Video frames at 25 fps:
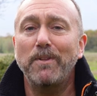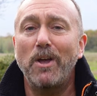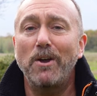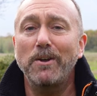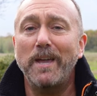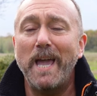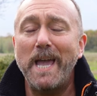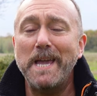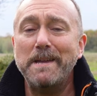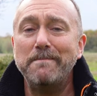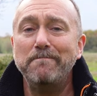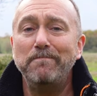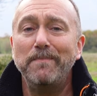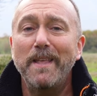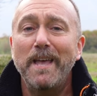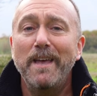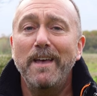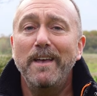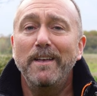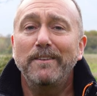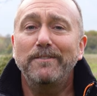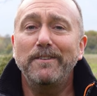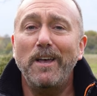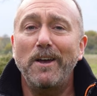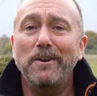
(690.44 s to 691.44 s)
Okay,
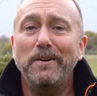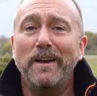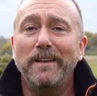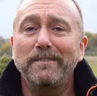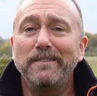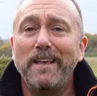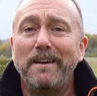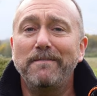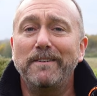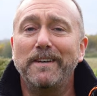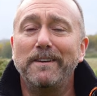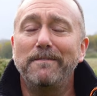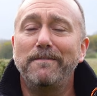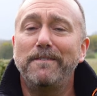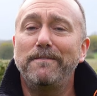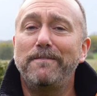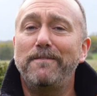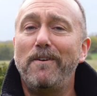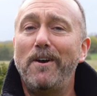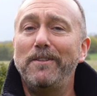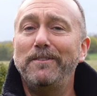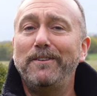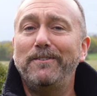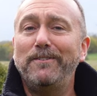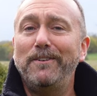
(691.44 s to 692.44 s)
so as ever, if you
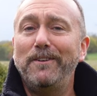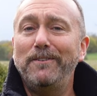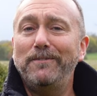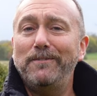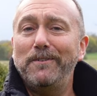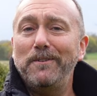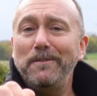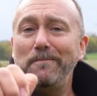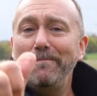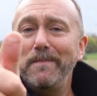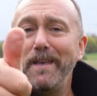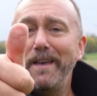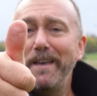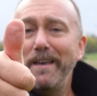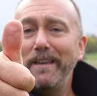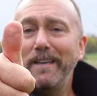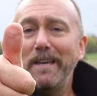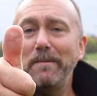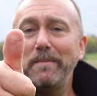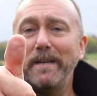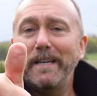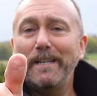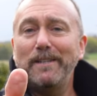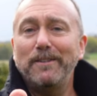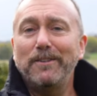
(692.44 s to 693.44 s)
find this useful,
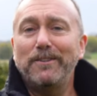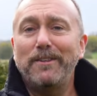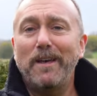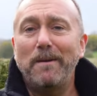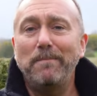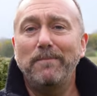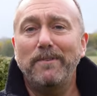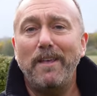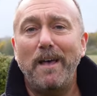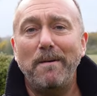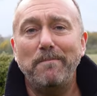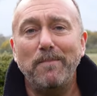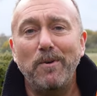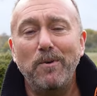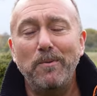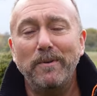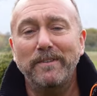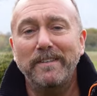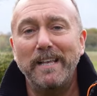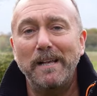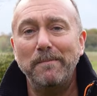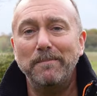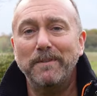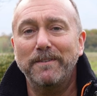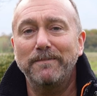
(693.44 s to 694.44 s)
give me a little thumbs up,
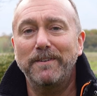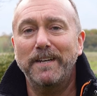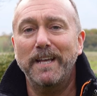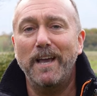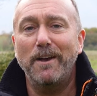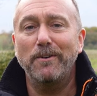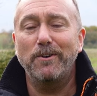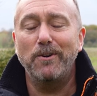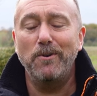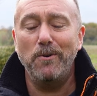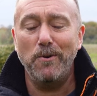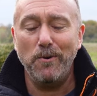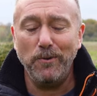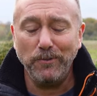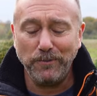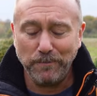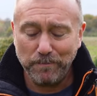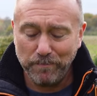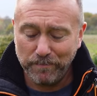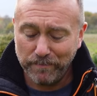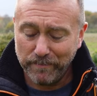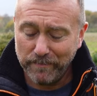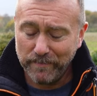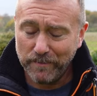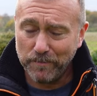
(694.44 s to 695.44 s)
always helps the video cause.
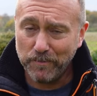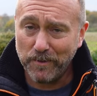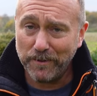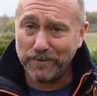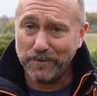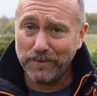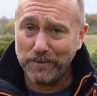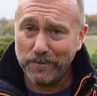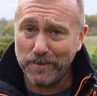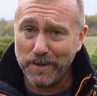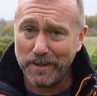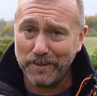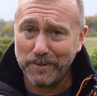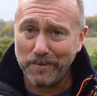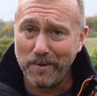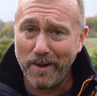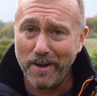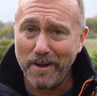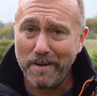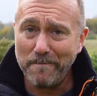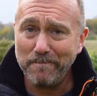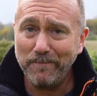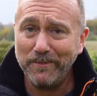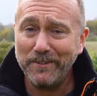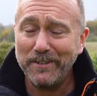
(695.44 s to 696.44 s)
Wherever in the world you
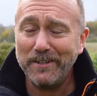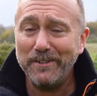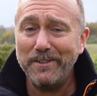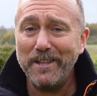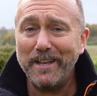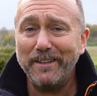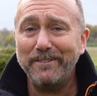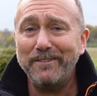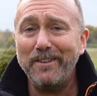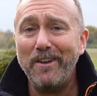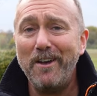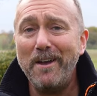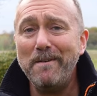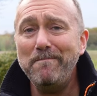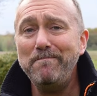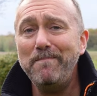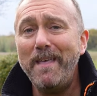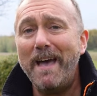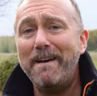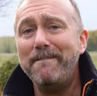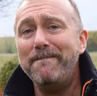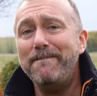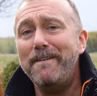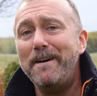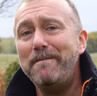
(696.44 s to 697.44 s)
are, until next time,
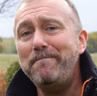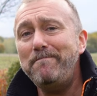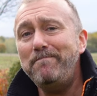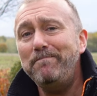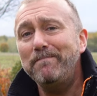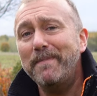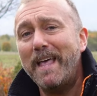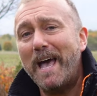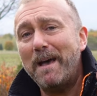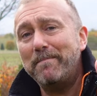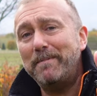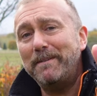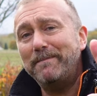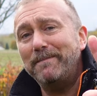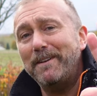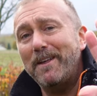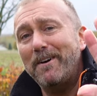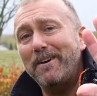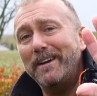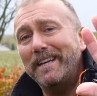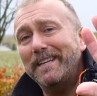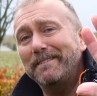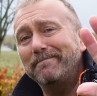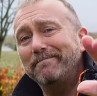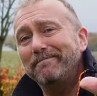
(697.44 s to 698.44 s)
have fun, happy
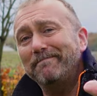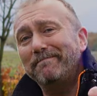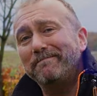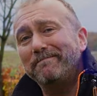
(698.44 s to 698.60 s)
flying.